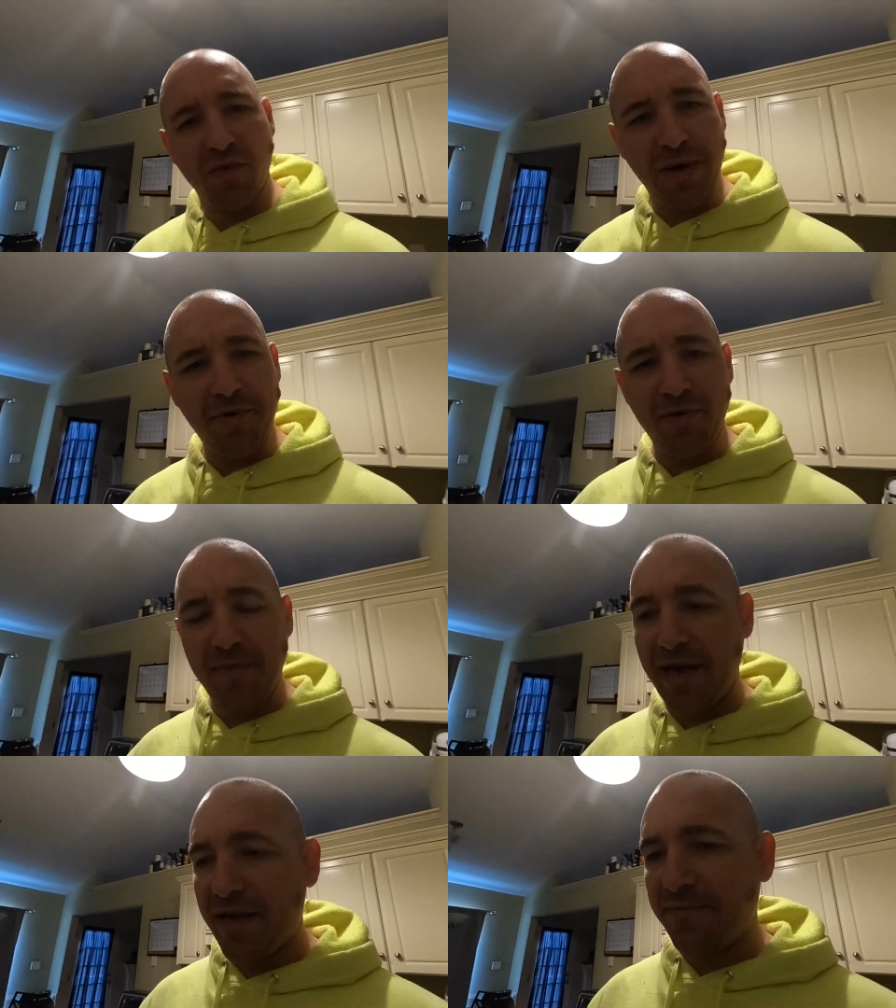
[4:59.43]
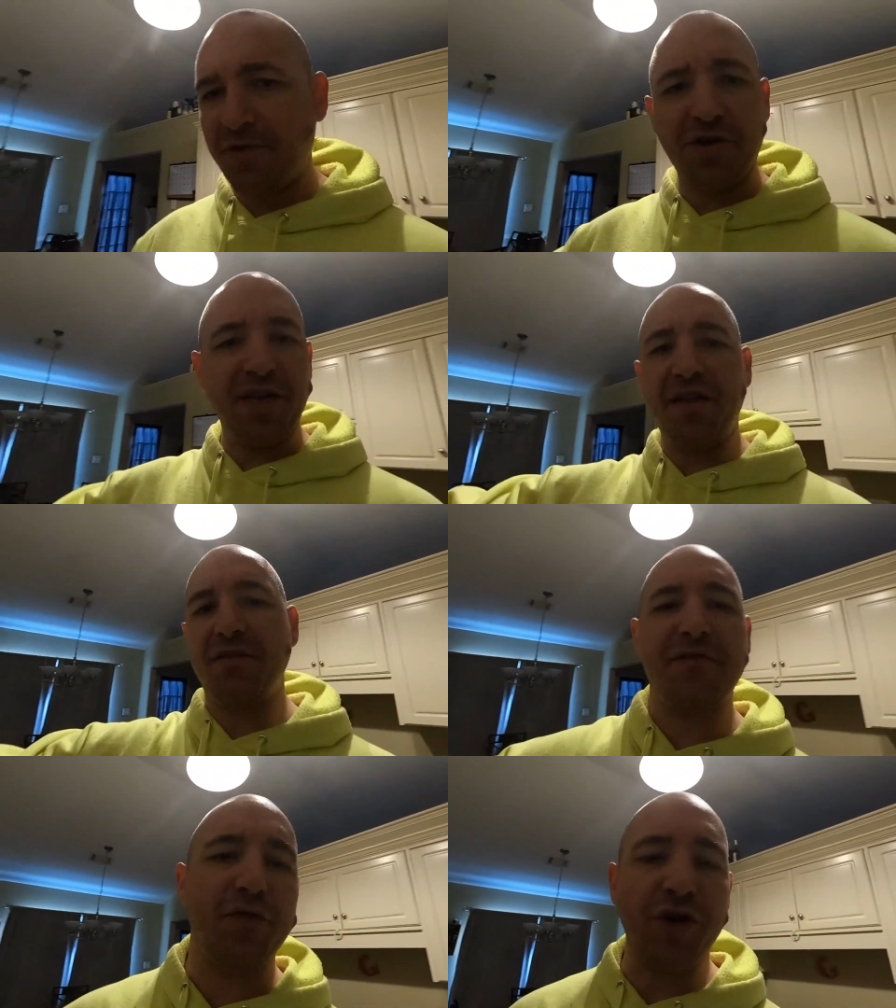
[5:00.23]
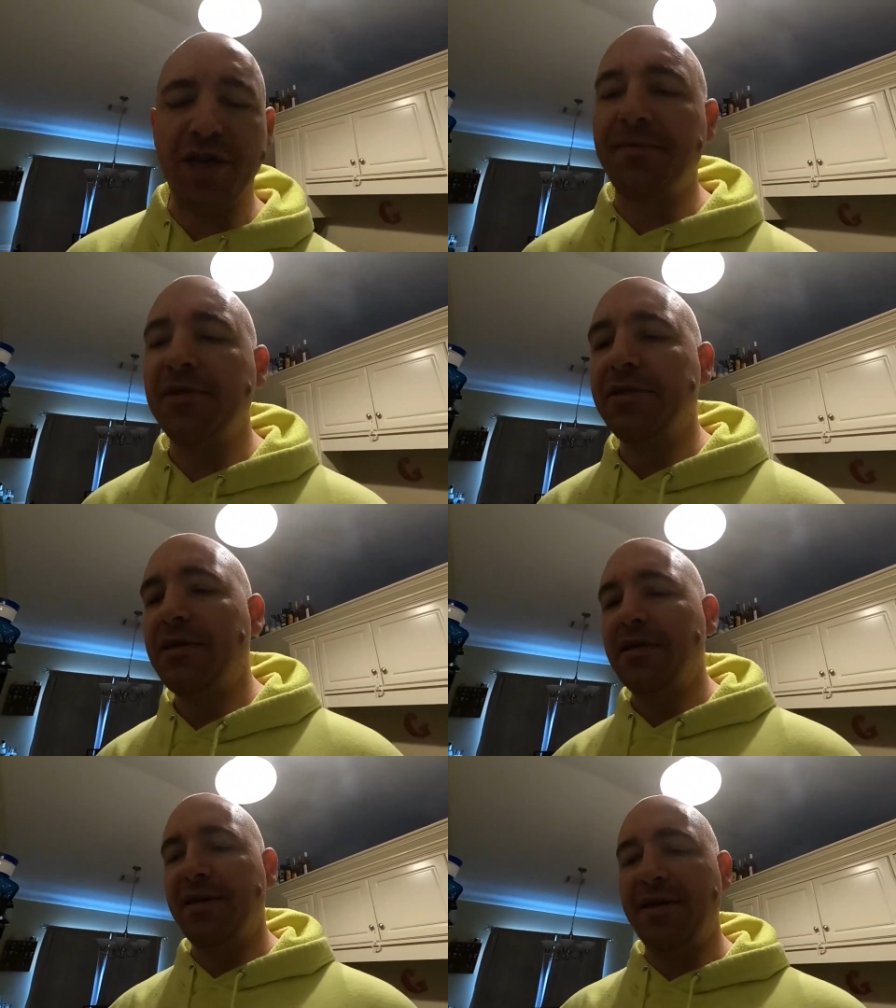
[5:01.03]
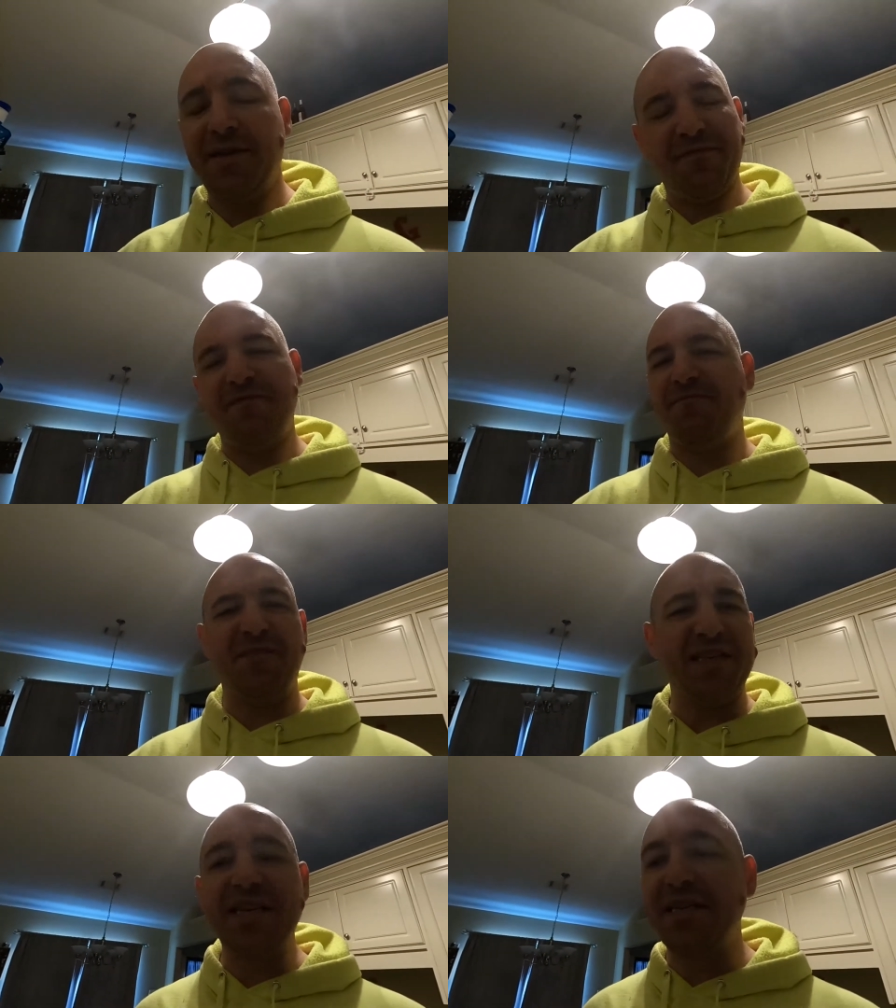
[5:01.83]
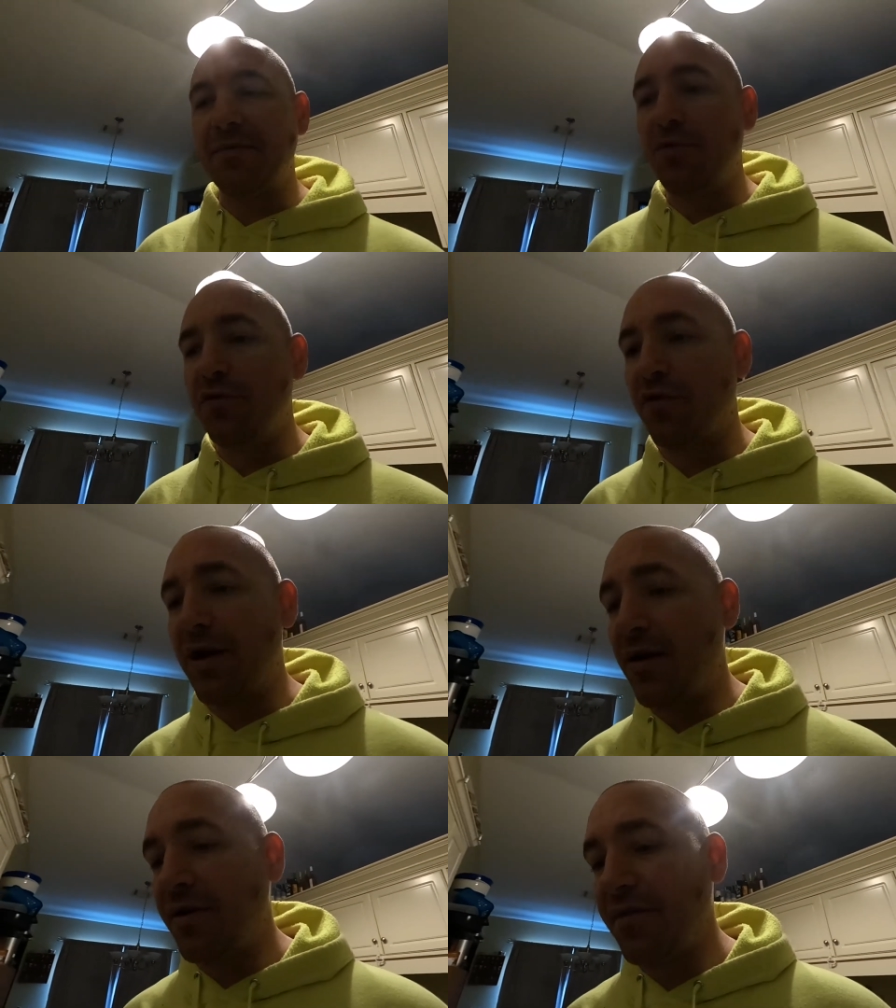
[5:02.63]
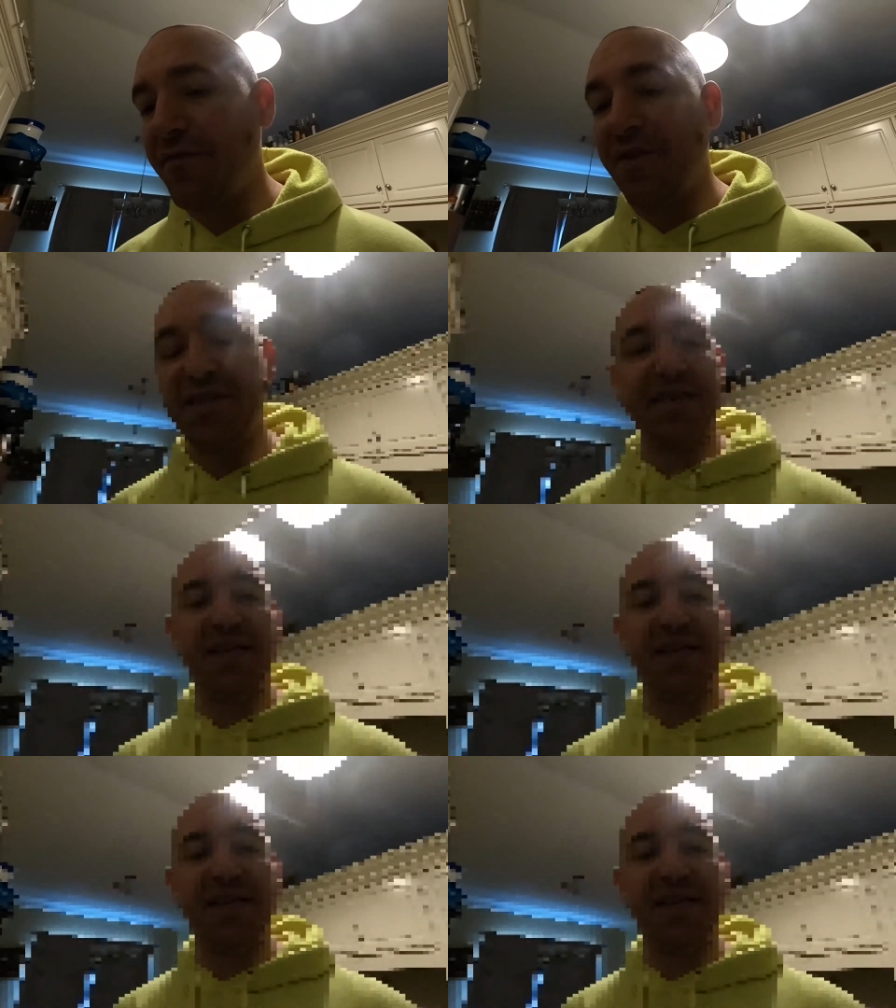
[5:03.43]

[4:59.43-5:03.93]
when I'm doing my cooking in the Foodi. It's easy to move around and it fits